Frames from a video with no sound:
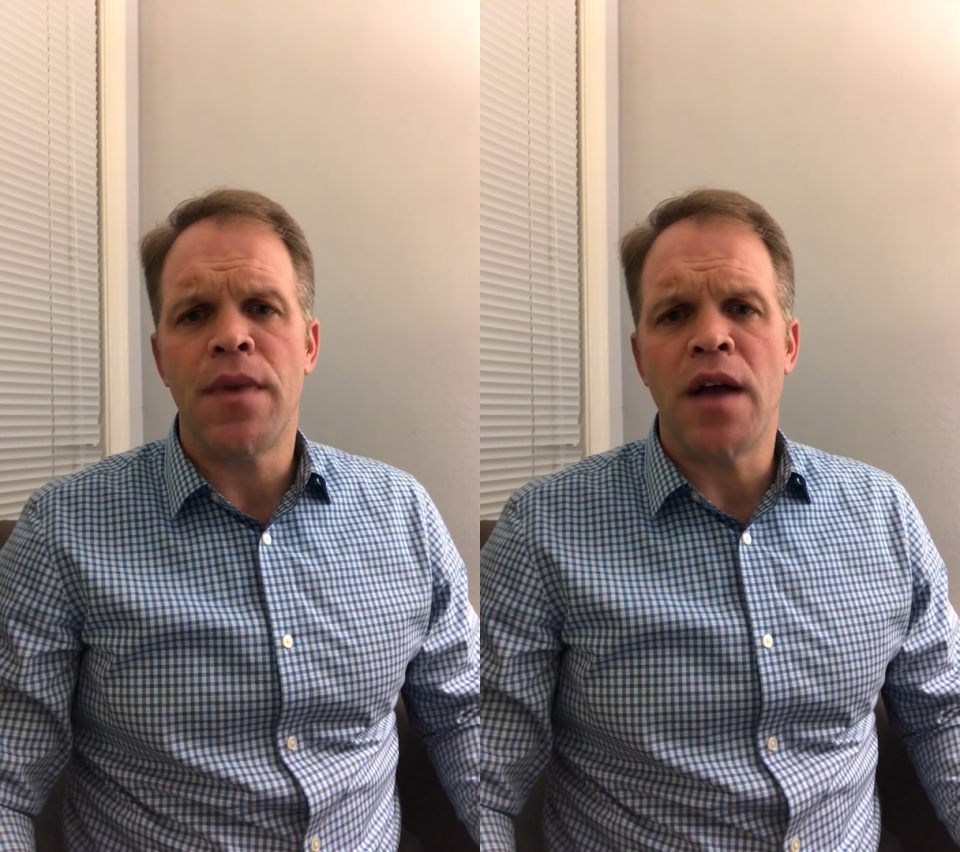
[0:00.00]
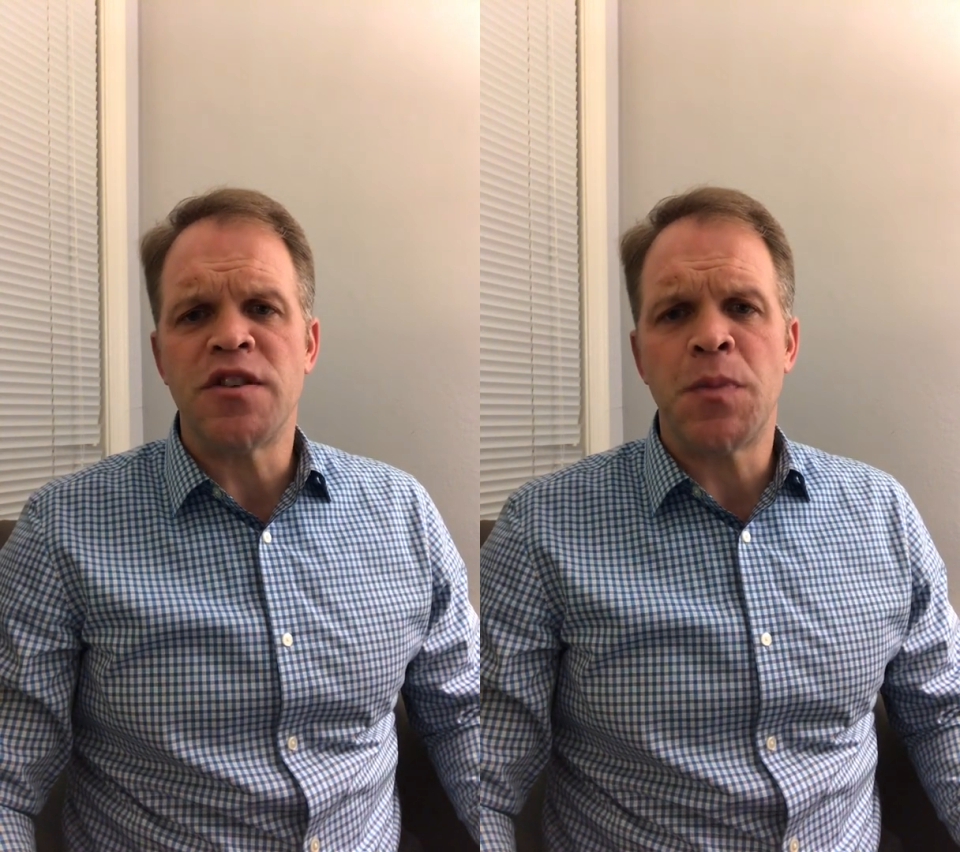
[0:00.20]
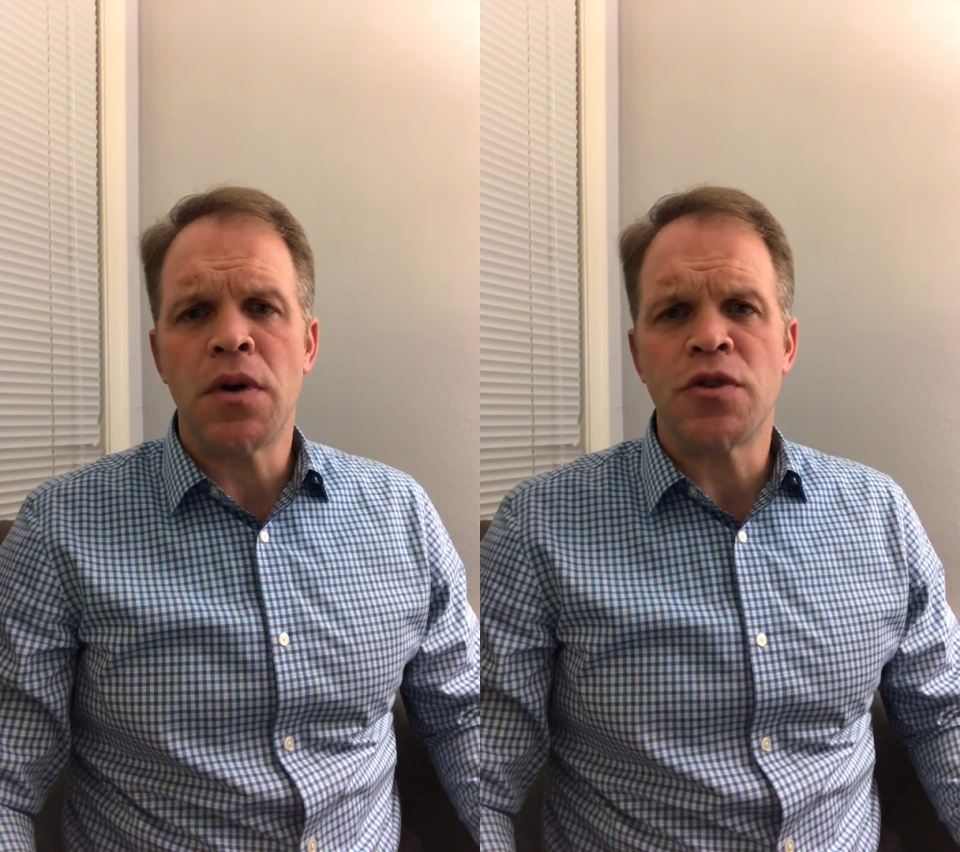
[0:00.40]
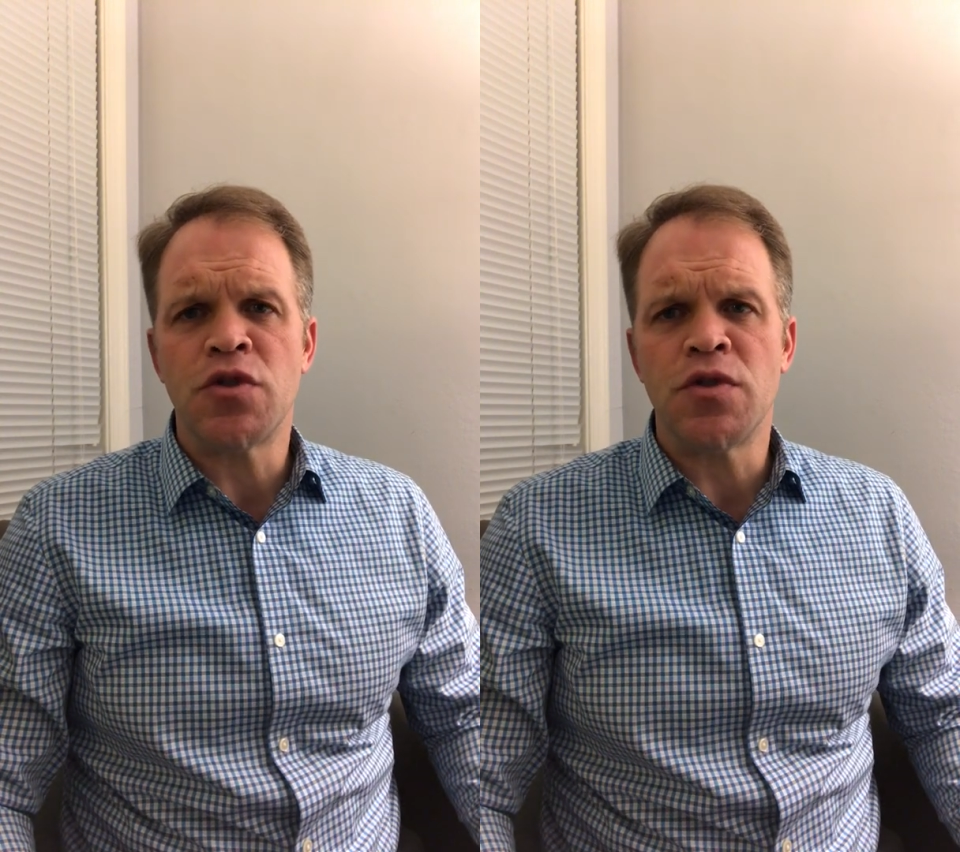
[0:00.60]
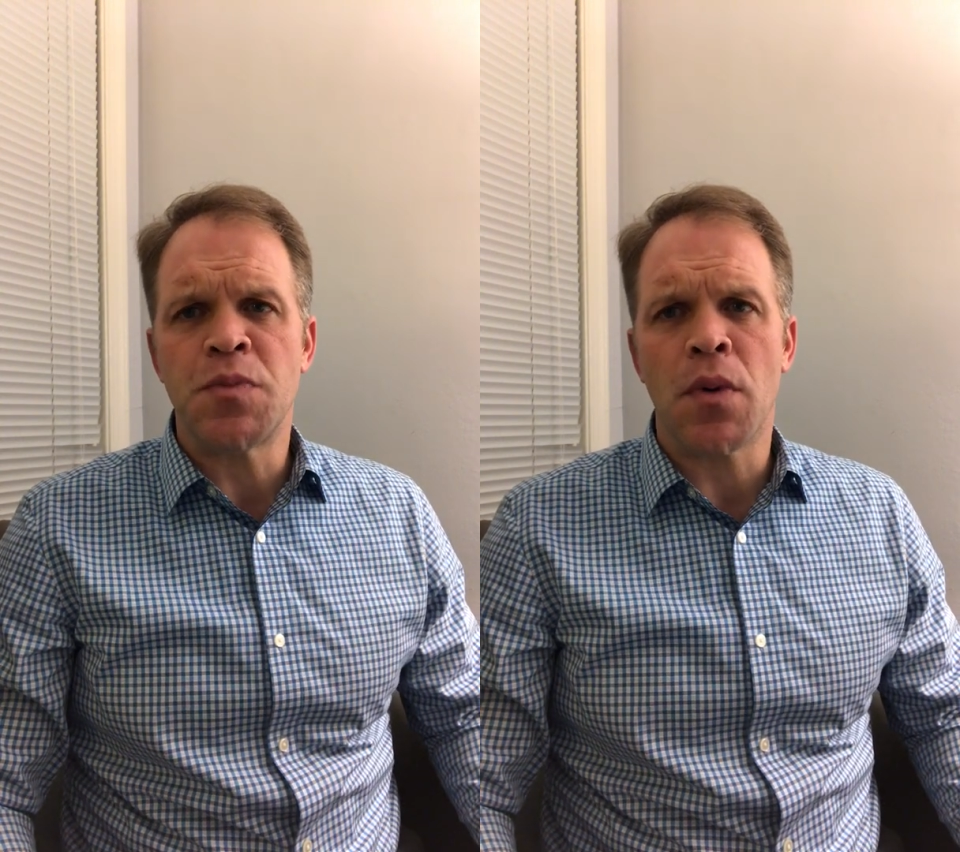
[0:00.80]
as
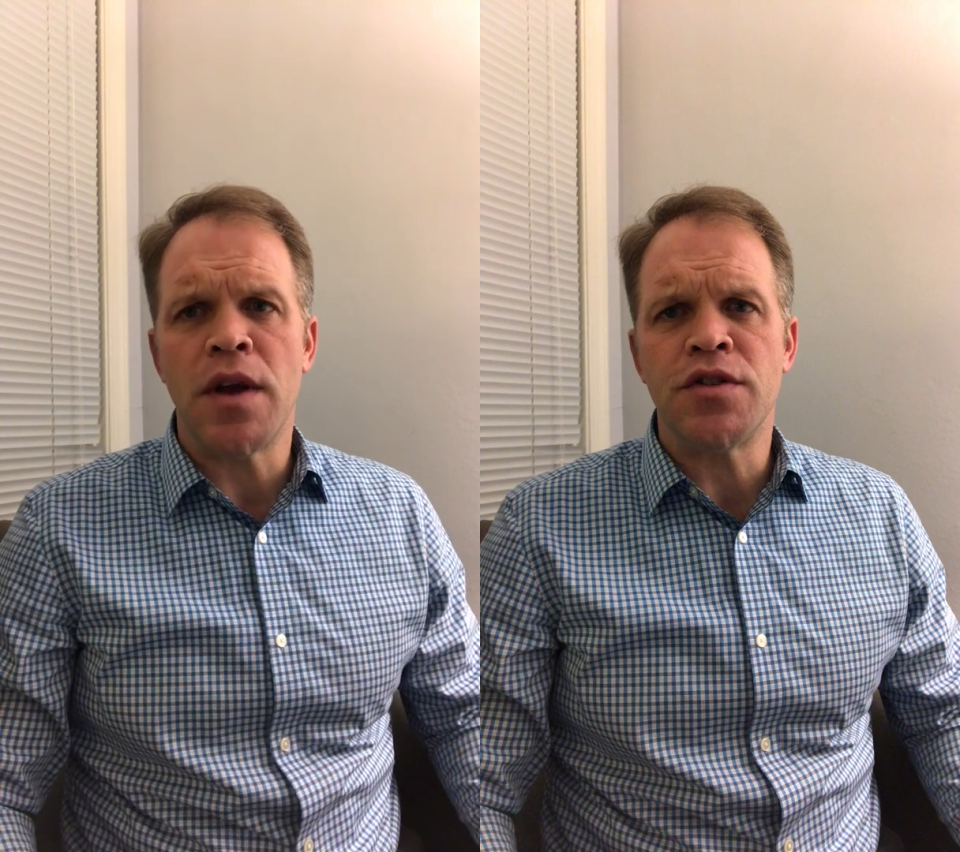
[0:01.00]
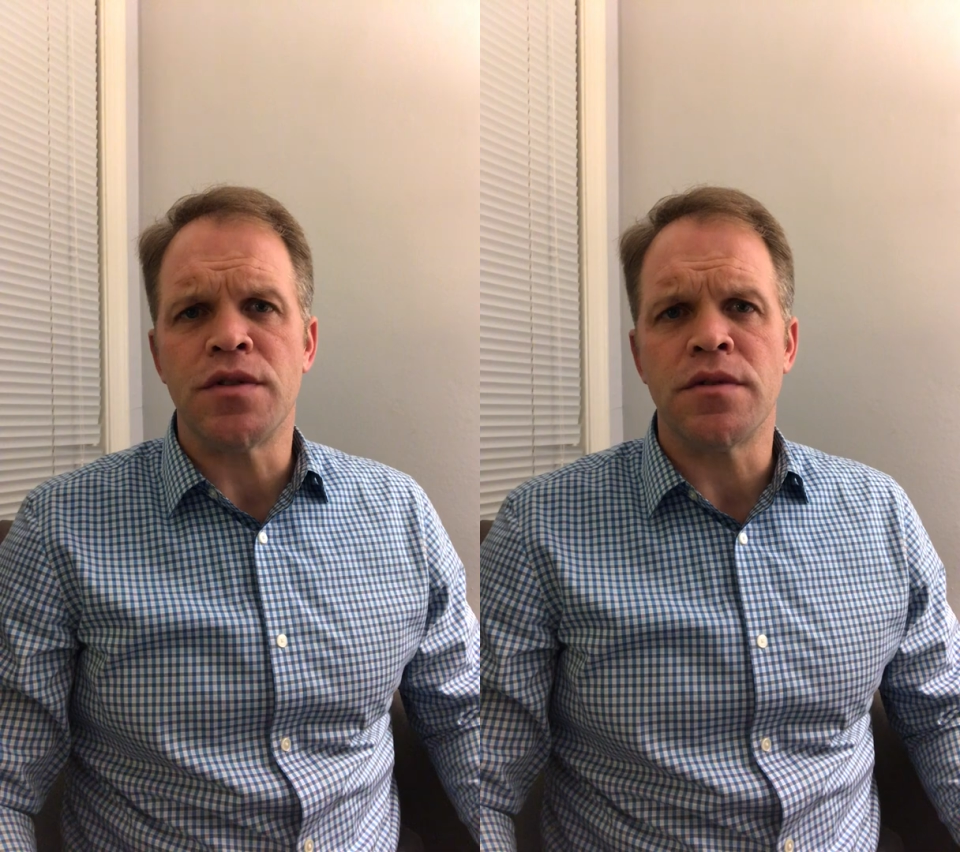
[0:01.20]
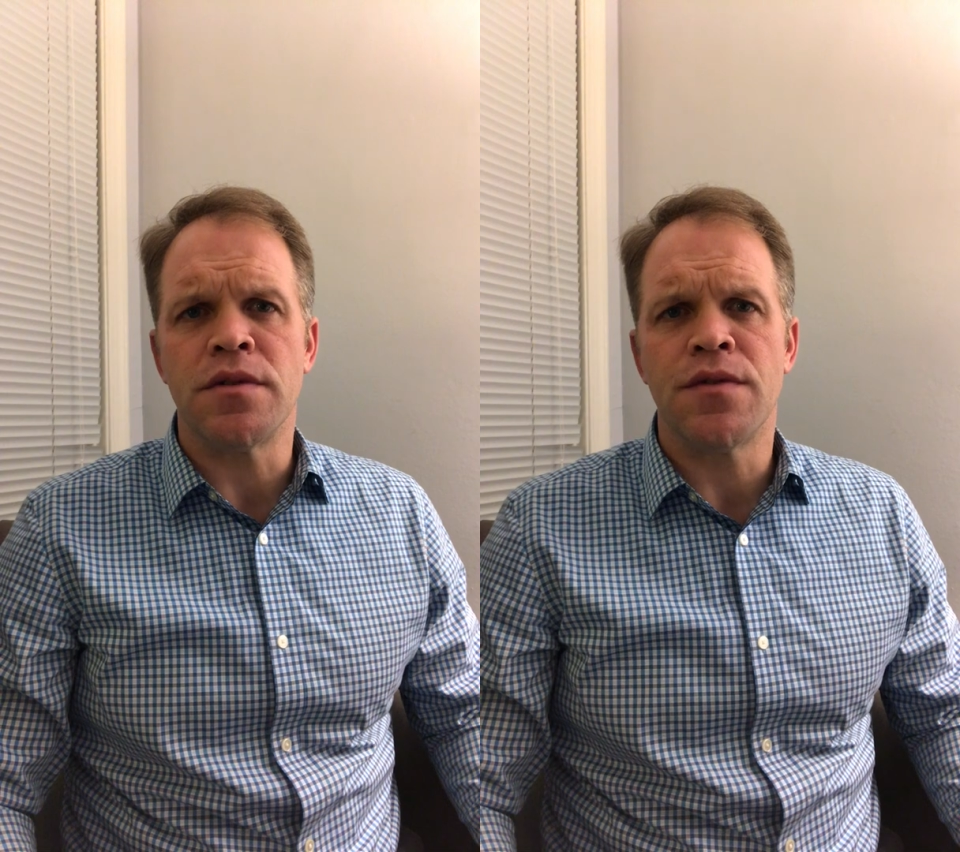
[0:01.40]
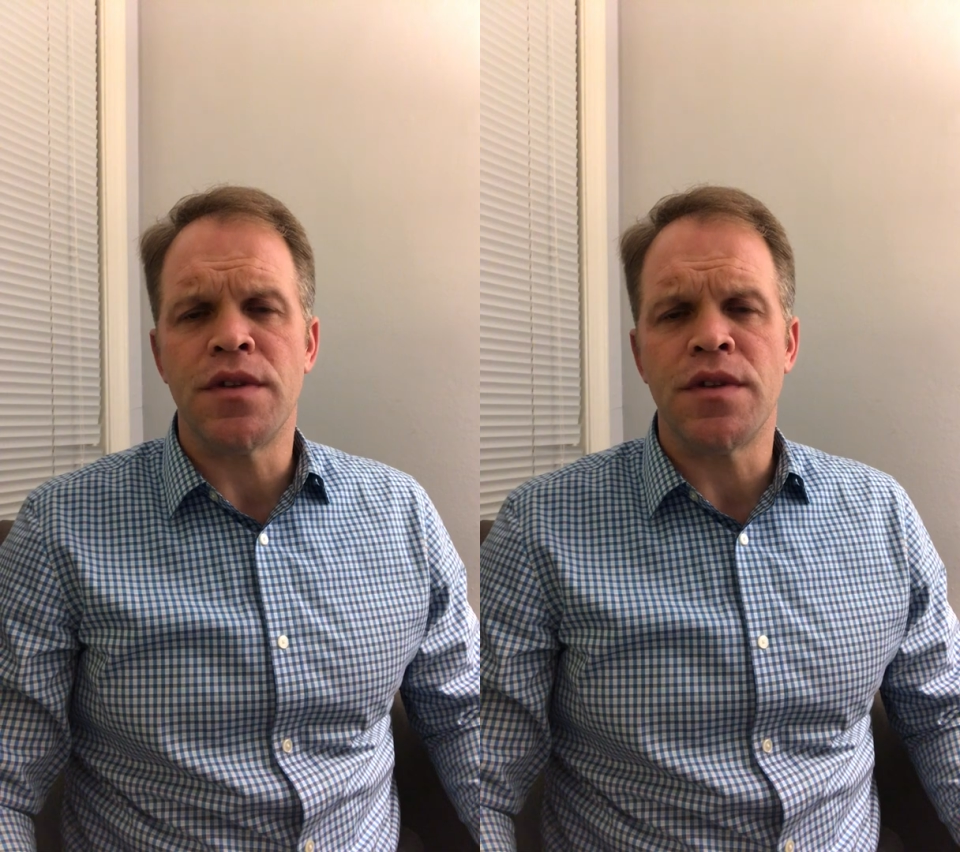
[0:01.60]
spiritual inspiration